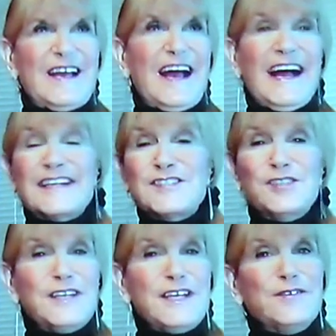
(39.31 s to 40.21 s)

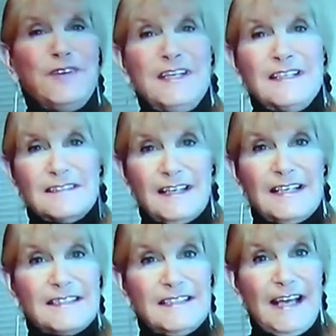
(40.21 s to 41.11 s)
Actually, the Phoenix
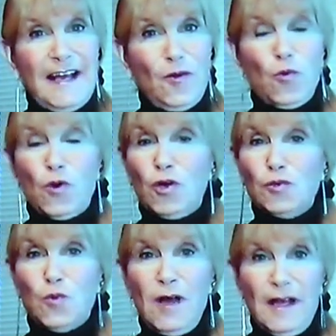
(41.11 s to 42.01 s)
Lights now
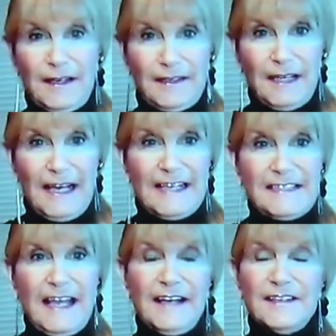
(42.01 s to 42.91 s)
worldwide is
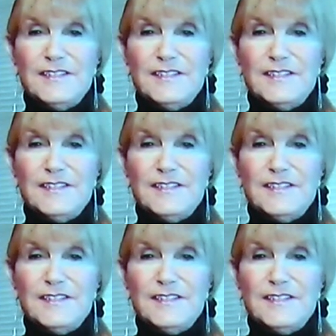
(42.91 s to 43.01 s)
hailed as the